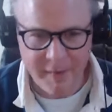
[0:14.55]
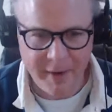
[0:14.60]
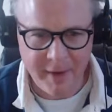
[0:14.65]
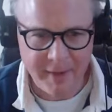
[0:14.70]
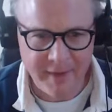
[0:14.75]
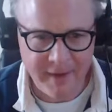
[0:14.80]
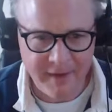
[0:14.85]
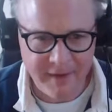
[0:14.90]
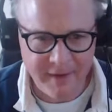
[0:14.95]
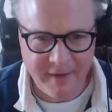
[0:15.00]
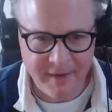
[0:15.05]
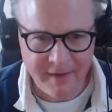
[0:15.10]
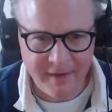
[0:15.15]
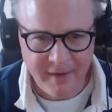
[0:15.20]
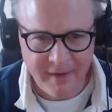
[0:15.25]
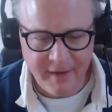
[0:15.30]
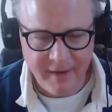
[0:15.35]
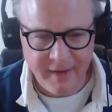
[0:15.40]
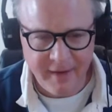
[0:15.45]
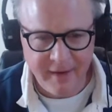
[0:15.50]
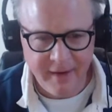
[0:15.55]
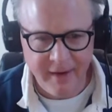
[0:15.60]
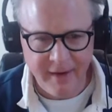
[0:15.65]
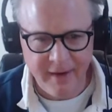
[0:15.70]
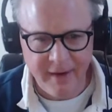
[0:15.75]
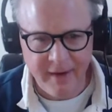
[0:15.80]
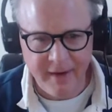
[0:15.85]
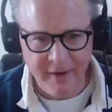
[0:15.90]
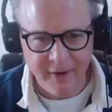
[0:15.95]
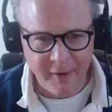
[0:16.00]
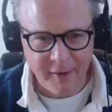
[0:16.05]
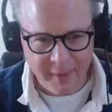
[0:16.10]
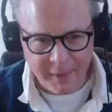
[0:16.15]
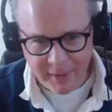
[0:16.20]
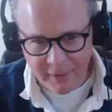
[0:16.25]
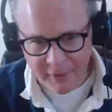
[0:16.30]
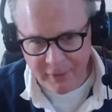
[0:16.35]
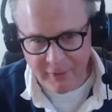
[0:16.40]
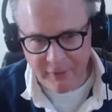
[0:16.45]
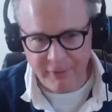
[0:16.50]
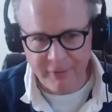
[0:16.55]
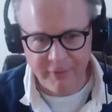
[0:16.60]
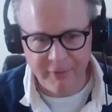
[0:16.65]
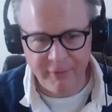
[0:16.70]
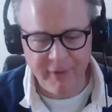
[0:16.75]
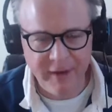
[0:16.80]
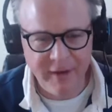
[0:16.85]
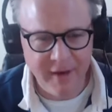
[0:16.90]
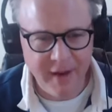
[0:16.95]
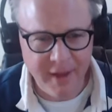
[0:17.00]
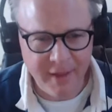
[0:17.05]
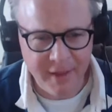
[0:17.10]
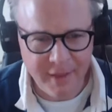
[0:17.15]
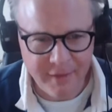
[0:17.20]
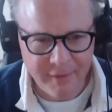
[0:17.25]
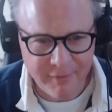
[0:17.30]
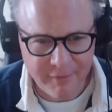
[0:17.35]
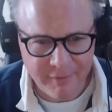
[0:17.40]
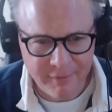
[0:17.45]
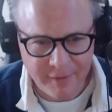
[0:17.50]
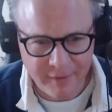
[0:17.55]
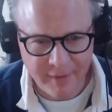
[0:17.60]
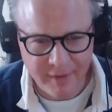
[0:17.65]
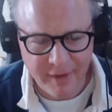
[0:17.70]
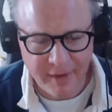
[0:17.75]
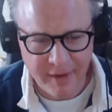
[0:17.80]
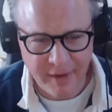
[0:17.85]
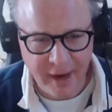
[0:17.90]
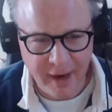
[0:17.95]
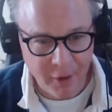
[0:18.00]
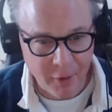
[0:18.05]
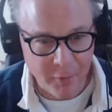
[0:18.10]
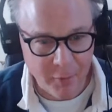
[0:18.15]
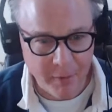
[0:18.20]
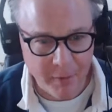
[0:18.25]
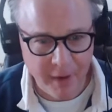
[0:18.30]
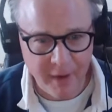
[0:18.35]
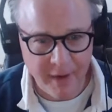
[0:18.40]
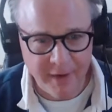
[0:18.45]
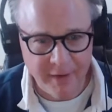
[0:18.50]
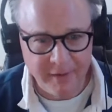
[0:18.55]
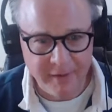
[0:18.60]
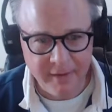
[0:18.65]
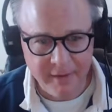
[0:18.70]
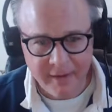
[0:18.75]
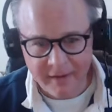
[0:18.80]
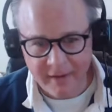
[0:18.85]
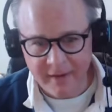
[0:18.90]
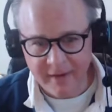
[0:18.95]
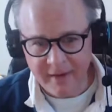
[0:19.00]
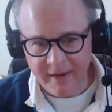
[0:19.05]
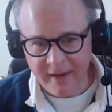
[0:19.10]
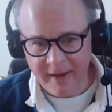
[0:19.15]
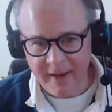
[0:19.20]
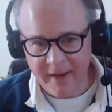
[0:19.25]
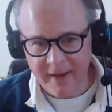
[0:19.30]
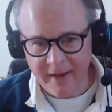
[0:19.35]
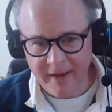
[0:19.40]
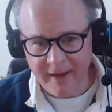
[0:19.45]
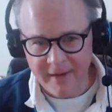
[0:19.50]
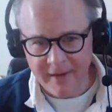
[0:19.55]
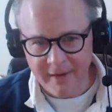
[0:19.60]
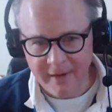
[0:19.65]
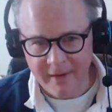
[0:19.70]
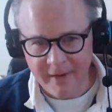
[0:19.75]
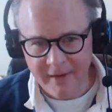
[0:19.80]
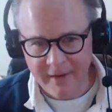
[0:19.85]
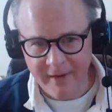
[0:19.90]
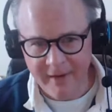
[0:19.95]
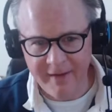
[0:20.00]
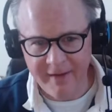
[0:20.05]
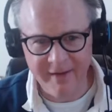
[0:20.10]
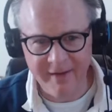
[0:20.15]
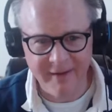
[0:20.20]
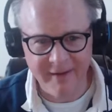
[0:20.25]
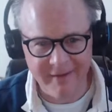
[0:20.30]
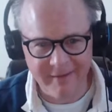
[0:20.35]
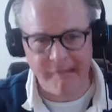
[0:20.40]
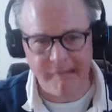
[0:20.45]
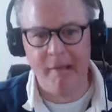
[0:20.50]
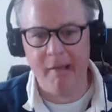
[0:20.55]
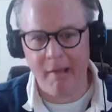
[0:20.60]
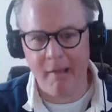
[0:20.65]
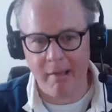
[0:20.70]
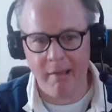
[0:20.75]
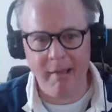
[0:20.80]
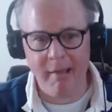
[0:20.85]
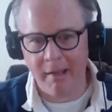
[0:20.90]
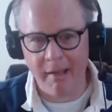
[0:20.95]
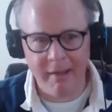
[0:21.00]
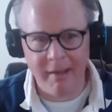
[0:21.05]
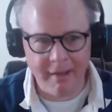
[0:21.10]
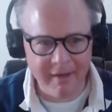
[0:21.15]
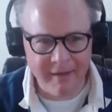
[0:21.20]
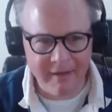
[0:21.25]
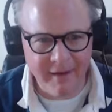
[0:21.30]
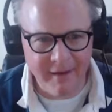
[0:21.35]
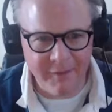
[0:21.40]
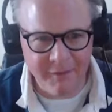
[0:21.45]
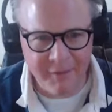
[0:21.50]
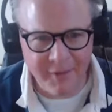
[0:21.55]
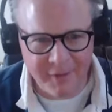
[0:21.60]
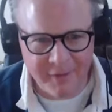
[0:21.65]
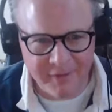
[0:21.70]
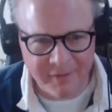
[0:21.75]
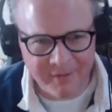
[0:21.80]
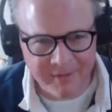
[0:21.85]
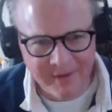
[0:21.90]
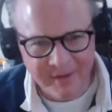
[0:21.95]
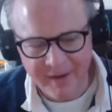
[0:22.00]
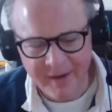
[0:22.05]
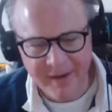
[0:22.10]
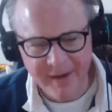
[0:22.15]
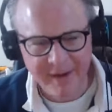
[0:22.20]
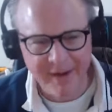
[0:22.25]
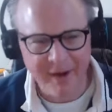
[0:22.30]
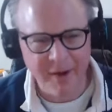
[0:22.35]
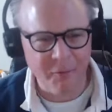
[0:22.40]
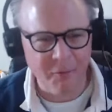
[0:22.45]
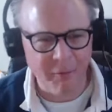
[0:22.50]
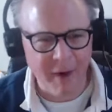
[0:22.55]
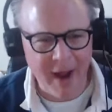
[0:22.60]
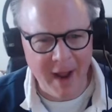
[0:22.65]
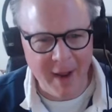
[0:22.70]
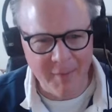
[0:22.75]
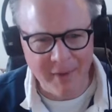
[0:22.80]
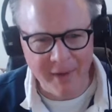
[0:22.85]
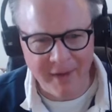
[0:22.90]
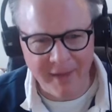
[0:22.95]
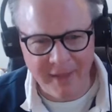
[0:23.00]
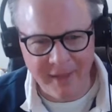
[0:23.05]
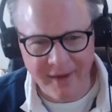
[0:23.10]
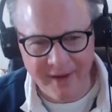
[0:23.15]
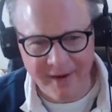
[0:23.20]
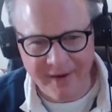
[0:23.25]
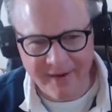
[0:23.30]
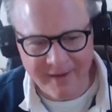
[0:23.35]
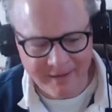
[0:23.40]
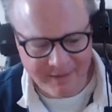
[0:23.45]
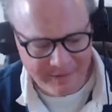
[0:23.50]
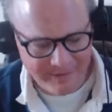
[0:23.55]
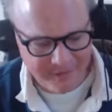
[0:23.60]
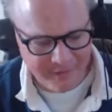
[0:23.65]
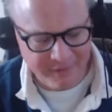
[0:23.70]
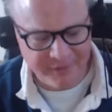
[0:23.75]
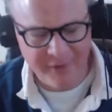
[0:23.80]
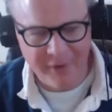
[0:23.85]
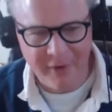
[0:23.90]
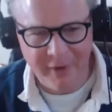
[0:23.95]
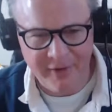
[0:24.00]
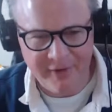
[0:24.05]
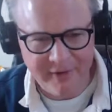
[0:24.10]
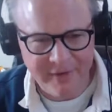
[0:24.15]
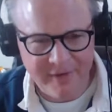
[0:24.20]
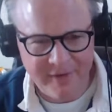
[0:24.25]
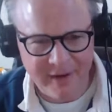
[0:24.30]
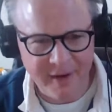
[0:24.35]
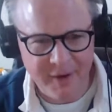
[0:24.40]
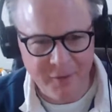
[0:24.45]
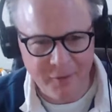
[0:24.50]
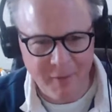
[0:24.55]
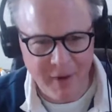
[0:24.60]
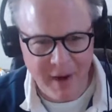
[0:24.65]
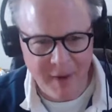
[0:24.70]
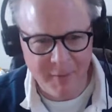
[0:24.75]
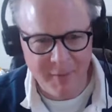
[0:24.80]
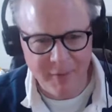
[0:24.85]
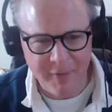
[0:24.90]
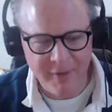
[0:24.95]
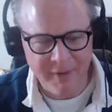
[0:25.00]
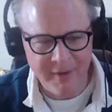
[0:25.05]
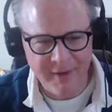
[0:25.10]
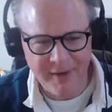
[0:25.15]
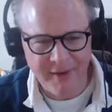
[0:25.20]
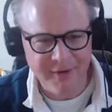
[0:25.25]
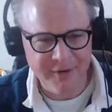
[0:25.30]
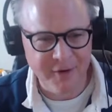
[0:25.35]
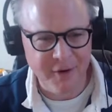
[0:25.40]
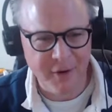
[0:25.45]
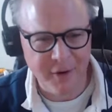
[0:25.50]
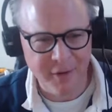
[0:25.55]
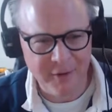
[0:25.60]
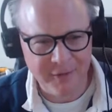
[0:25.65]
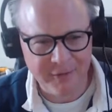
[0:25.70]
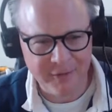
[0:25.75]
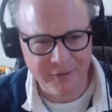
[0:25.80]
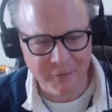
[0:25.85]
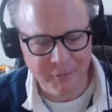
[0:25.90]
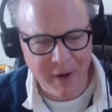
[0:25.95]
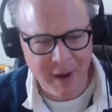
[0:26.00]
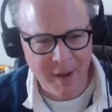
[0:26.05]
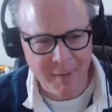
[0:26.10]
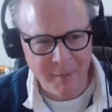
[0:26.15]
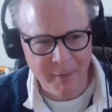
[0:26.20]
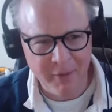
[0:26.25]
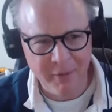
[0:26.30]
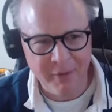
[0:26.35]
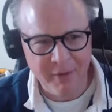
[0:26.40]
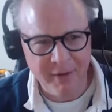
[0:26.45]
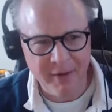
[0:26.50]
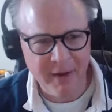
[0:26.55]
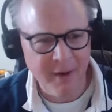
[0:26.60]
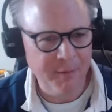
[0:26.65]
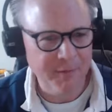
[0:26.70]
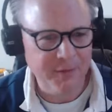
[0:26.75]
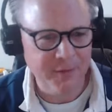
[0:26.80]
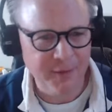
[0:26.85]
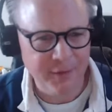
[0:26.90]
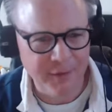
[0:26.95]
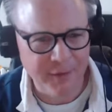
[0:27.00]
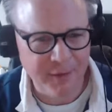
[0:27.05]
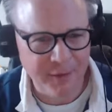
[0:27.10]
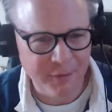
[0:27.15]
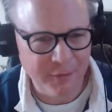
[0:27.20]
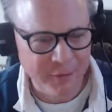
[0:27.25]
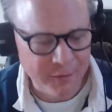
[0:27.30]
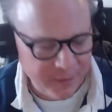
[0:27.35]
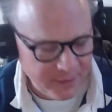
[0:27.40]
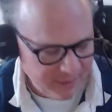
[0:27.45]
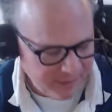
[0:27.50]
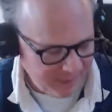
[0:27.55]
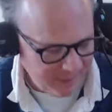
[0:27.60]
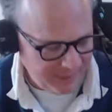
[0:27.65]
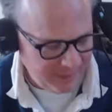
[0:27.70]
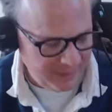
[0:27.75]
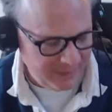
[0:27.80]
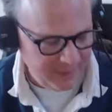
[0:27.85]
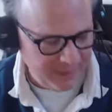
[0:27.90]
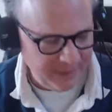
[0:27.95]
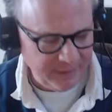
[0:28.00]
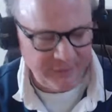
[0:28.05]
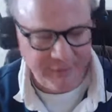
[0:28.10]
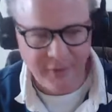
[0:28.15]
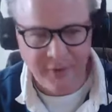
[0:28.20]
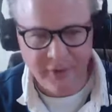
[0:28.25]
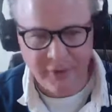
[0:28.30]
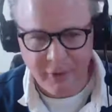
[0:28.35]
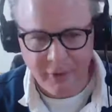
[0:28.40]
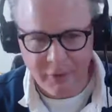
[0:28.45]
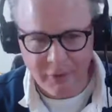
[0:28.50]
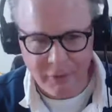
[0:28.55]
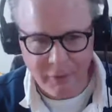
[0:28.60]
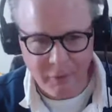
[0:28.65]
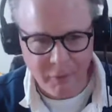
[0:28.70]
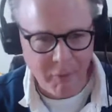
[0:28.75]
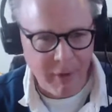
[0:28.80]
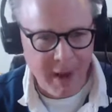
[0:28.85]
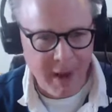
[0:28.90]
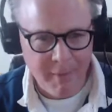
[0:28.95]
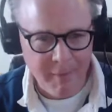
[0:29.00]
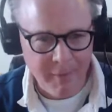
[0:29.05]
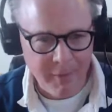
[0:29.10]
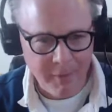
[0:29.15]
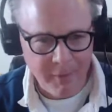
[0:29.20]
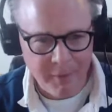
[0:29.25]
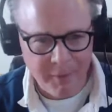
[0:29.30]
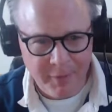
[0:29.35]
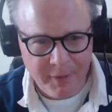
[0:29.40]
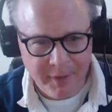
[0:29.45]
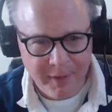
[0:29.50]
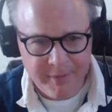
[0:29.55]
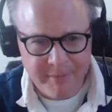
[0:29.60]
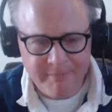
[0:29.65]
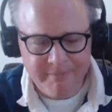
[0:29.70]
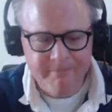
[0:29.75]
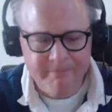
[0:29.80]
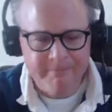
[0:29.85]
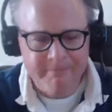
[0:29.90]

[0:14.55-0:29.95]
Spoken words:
about the hearing about the news of the death of Harold Budd. And didn't even notice, kind of rambling there. Of course, I always tend to ramble. I should call this the ramble. I'm sure there's other things there called the ramble, but